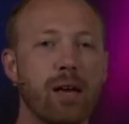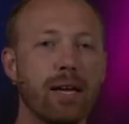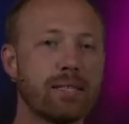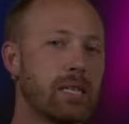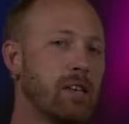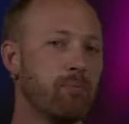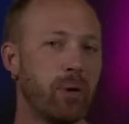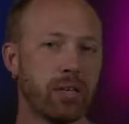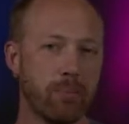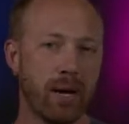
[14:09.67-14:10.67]
And Steve
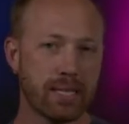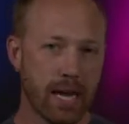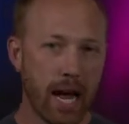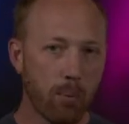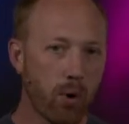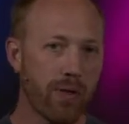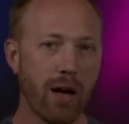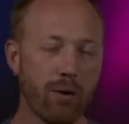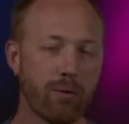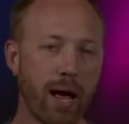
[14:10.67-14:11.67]
picked up my tab
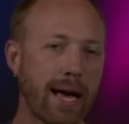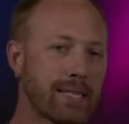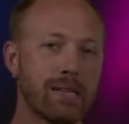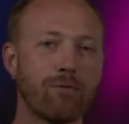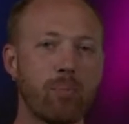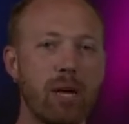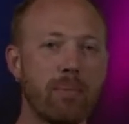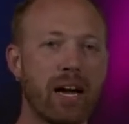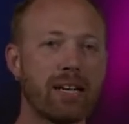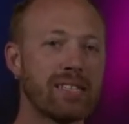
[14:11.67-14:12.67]
without asking for
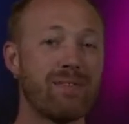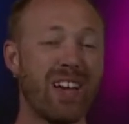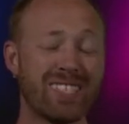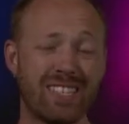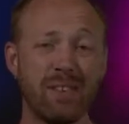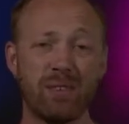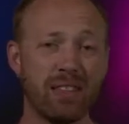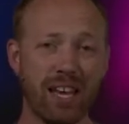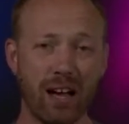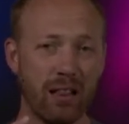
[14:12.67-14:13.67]
payback. In fact, Steve did
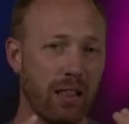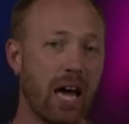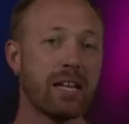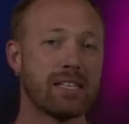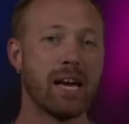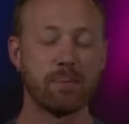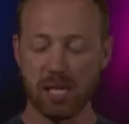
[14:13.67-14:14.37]
that a lot of times.